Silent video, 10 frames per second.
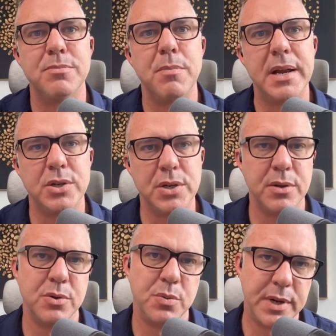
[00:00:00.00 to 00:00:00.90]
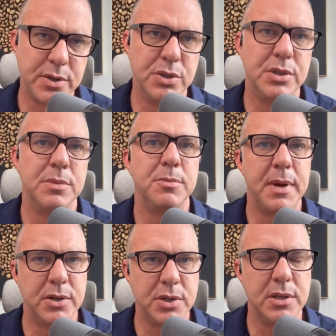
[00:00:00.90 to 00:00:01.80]
managing those relationships,
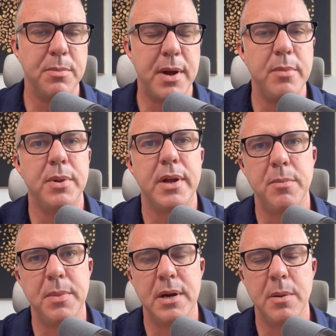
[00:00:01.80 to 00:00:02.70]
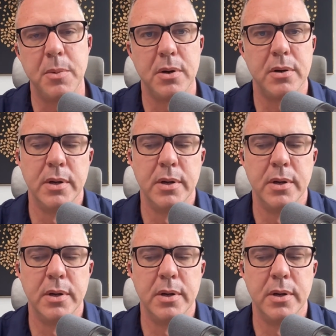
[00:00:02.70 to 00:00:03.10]
managing the pipeline, and being able to